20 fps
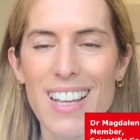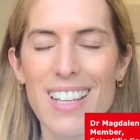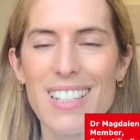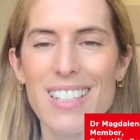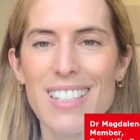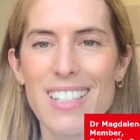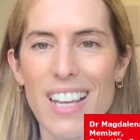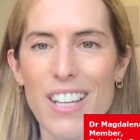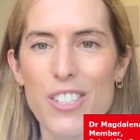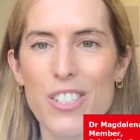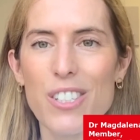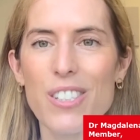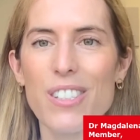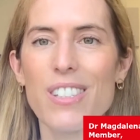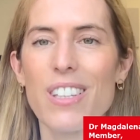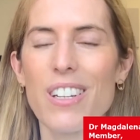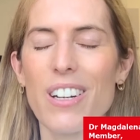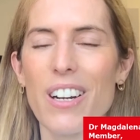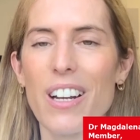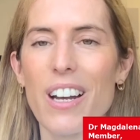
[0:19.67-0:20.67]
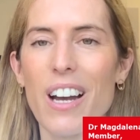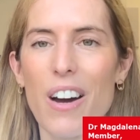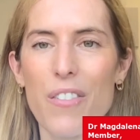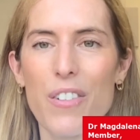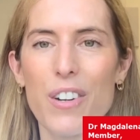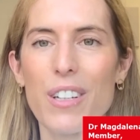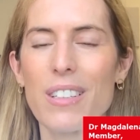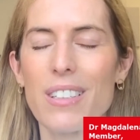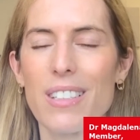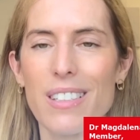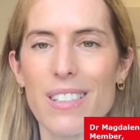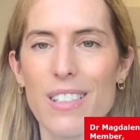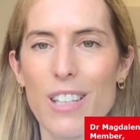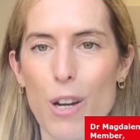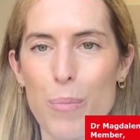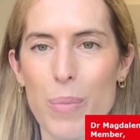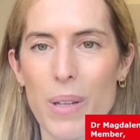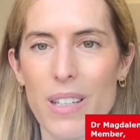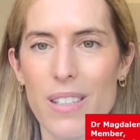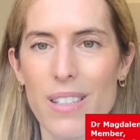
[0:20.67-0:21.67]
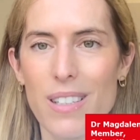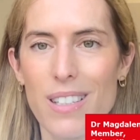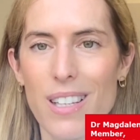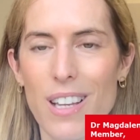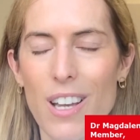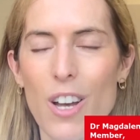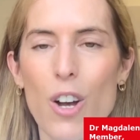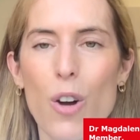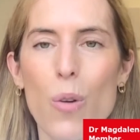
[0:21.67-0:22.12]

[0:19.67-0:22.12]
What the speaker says: sessions that are covering these topics.